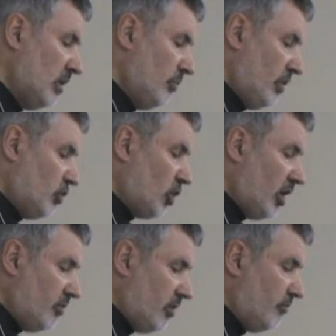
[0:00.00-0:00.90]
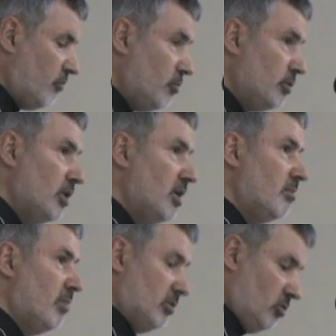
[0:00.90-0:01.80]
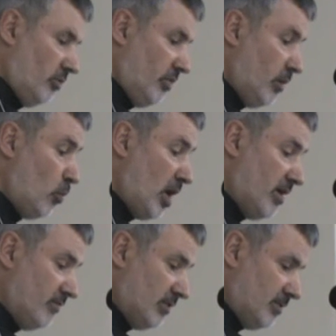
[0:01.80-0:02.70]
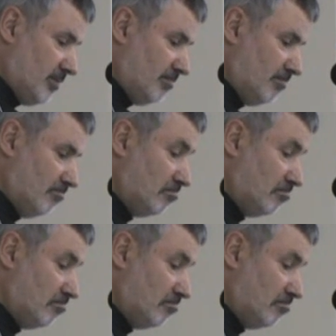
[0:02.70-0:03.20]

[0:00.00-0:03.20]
They share their food, but not their wives.